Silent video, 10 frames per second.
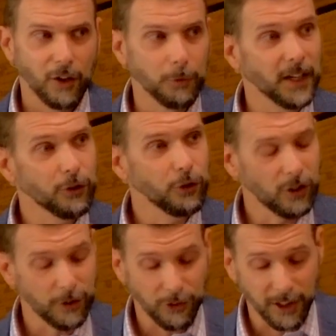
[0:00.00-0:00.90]
As Pastor
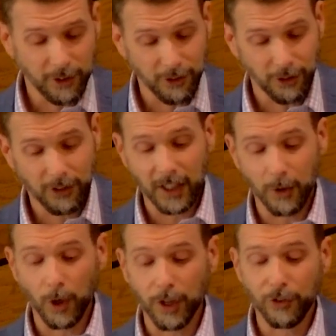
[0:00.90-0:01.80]
Jeff likes to say,
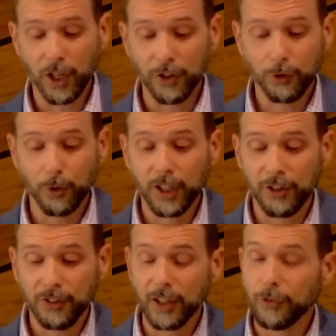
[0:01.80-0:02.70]
one of God's
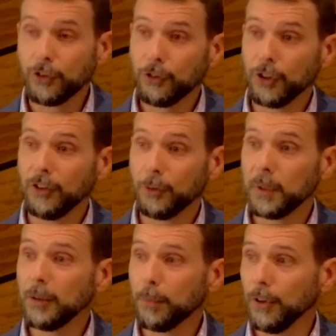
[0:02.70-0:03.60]
greatest gifts to his
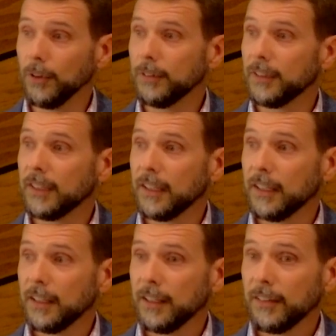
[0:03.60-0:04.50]
people
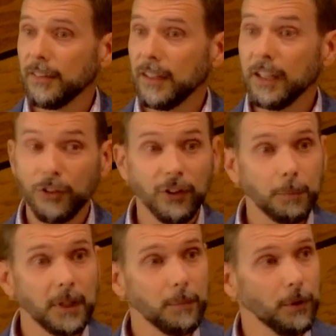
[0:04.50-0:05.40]
is his
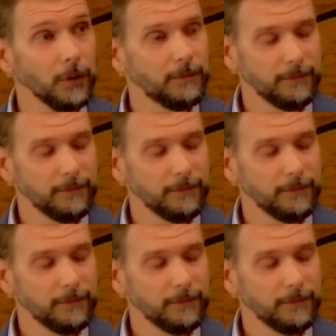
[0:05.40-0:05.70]
people.